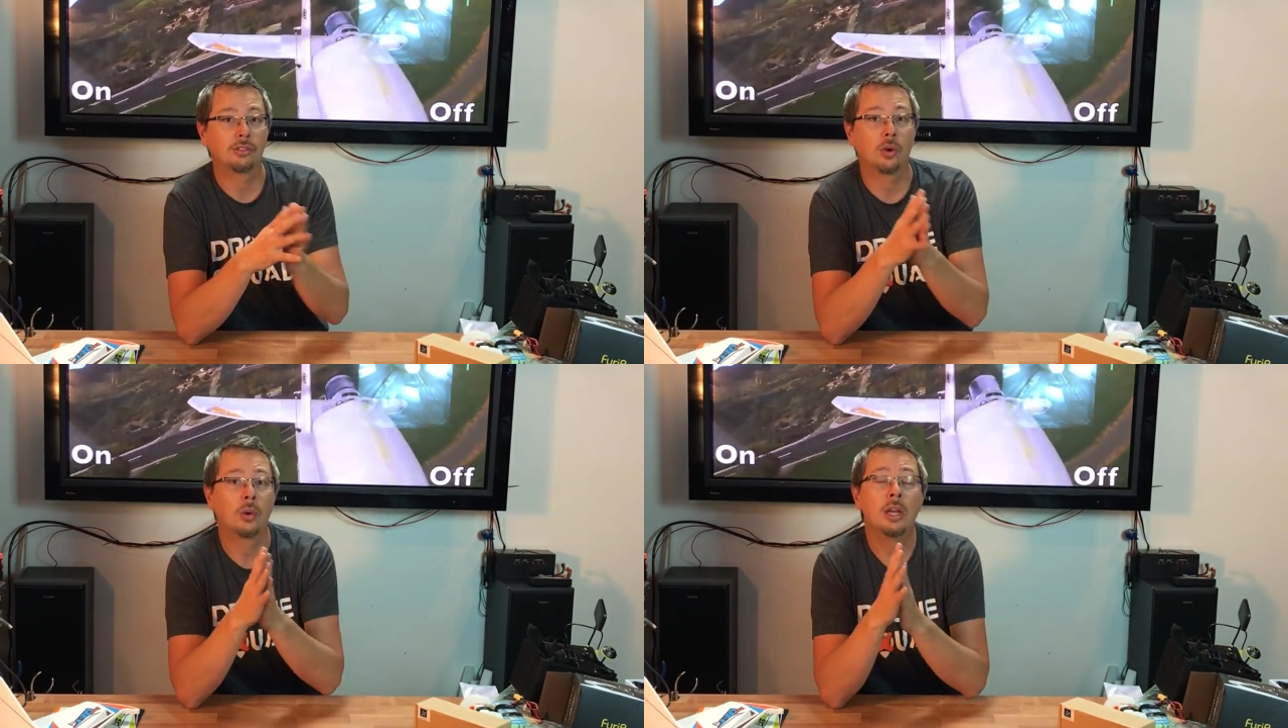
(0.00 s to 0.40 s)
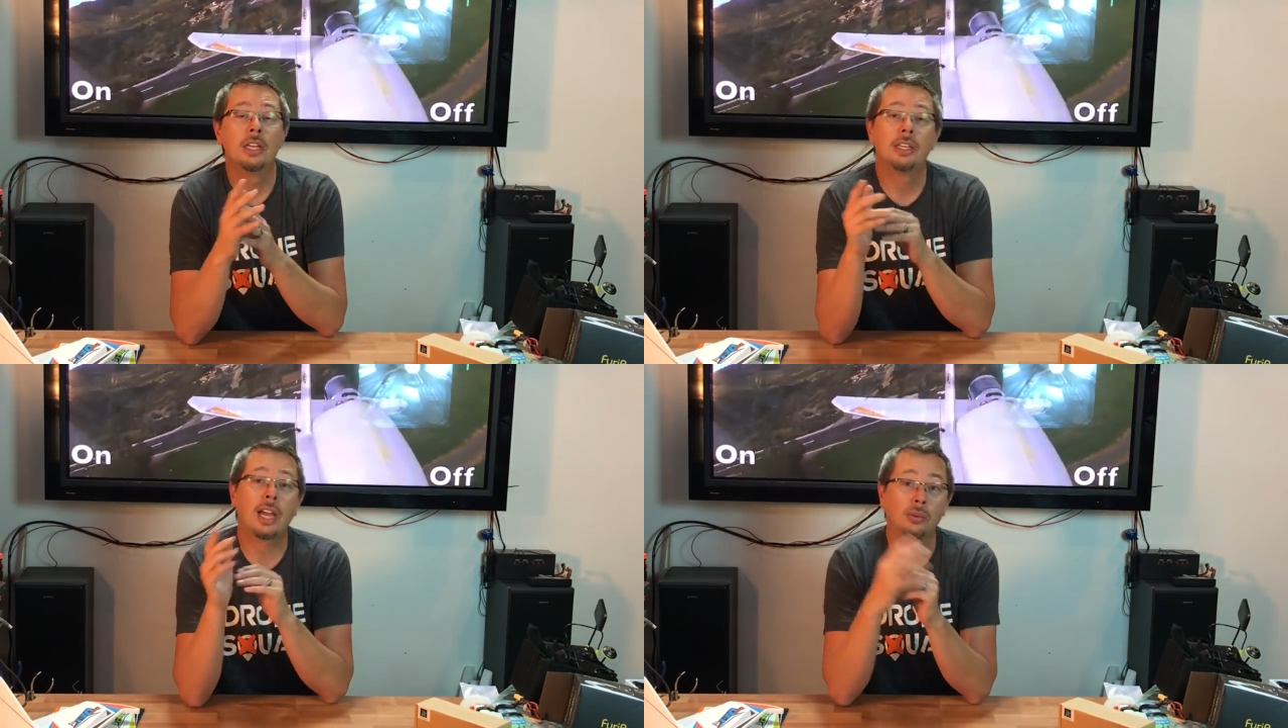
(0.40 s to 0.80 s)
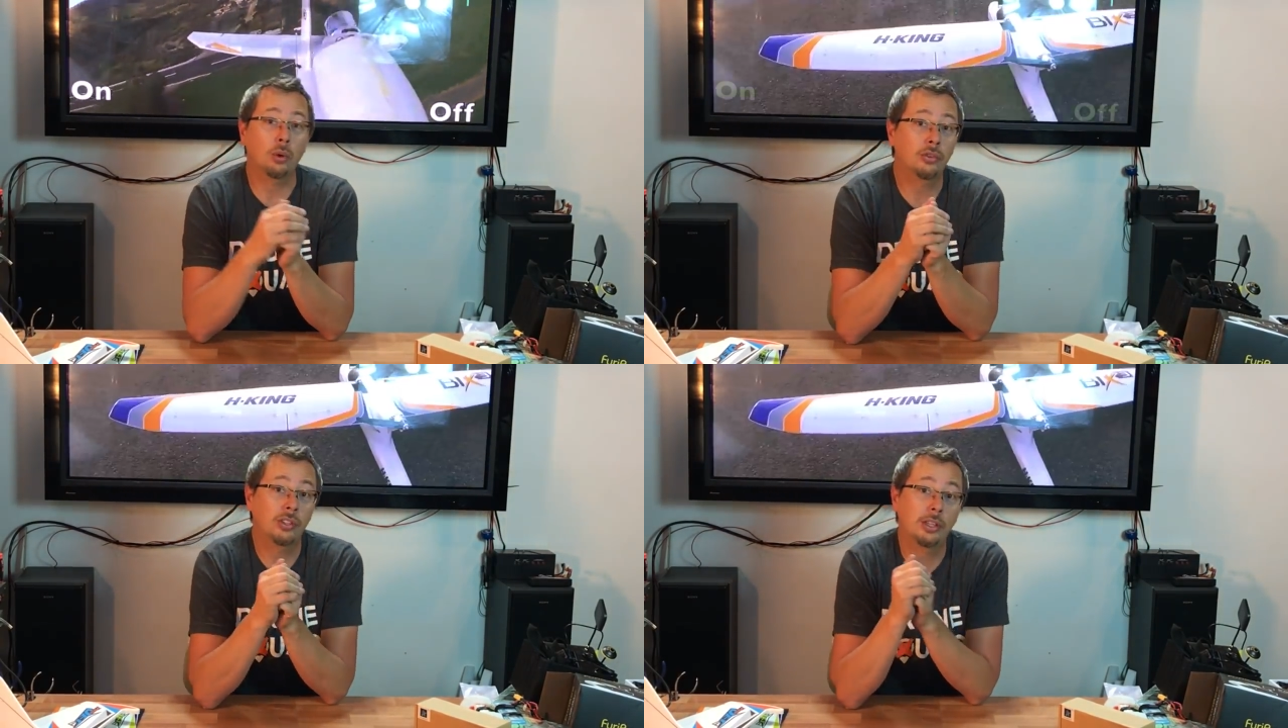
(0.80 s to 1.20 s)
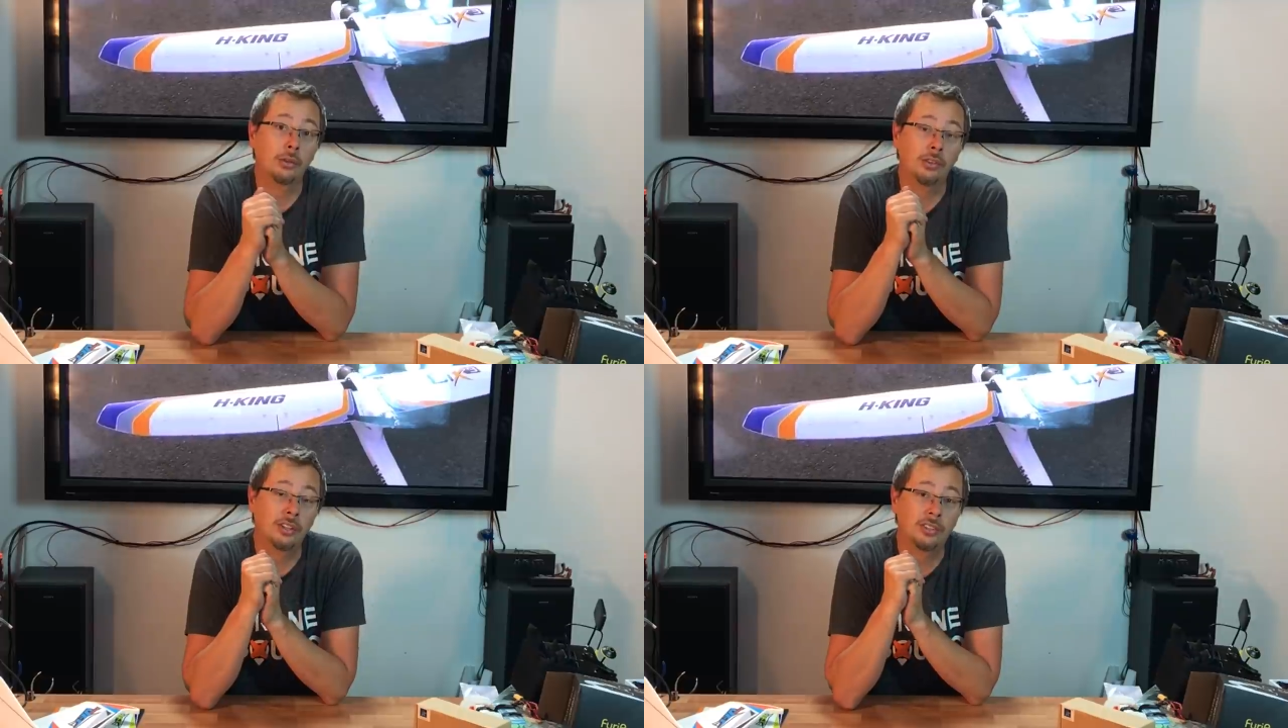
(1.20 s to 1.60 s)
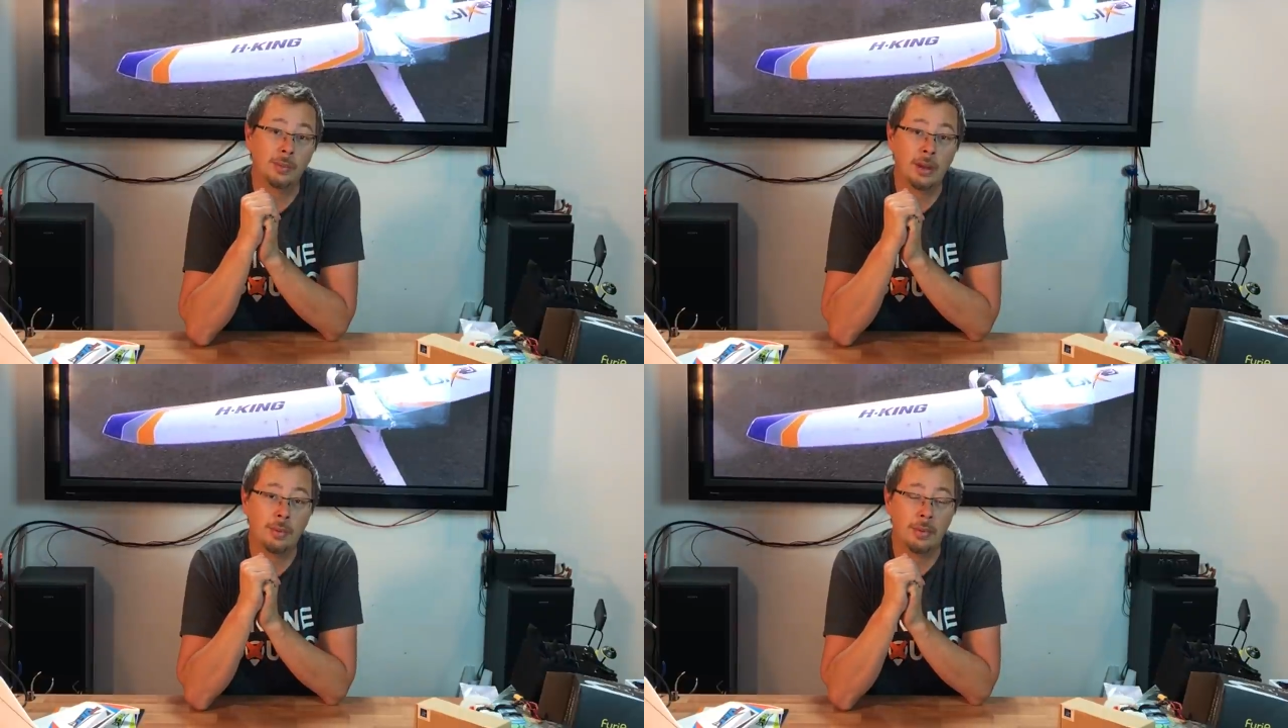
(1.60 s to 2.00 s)
So you guys will see those things
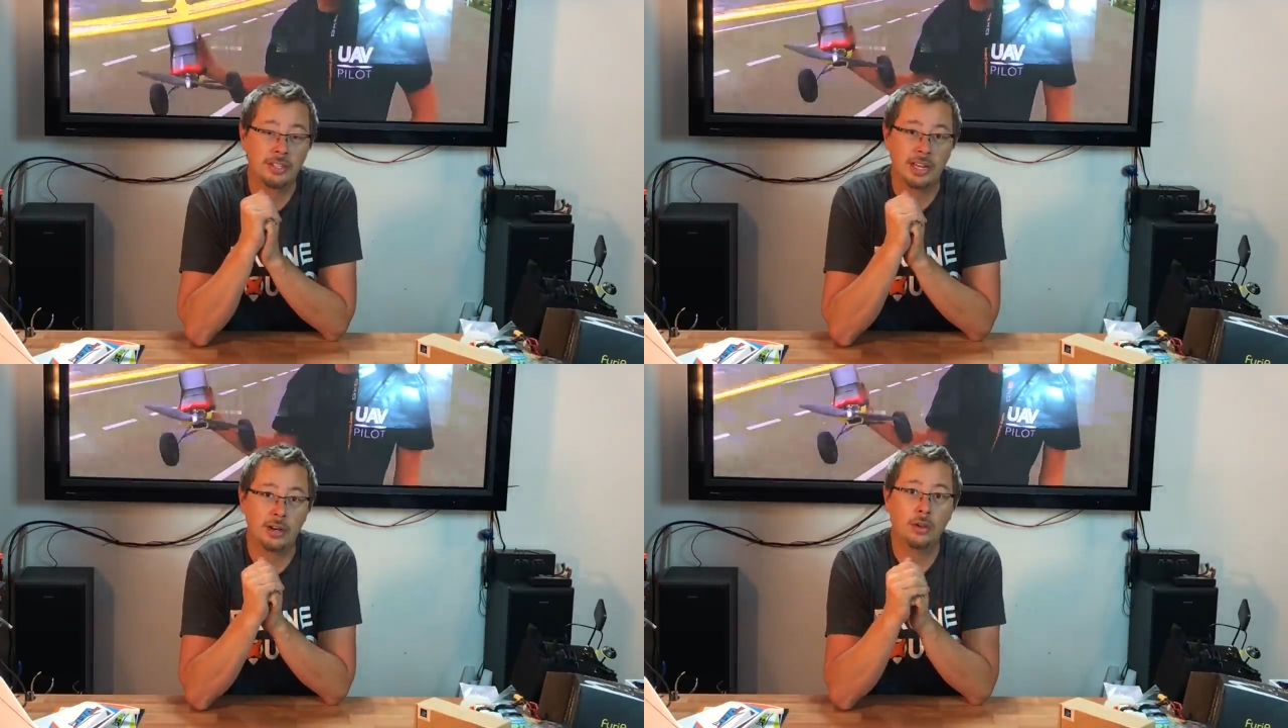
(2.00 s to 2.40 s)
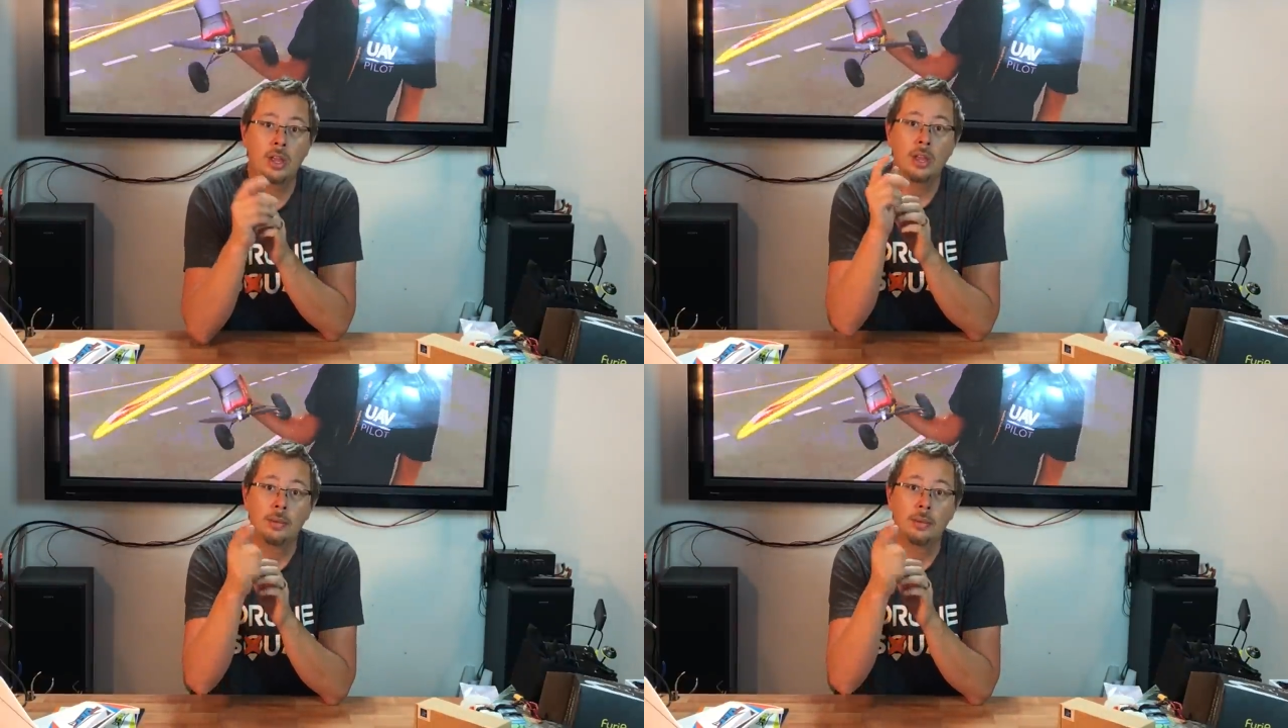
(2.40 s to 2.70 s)
coming up on my channel.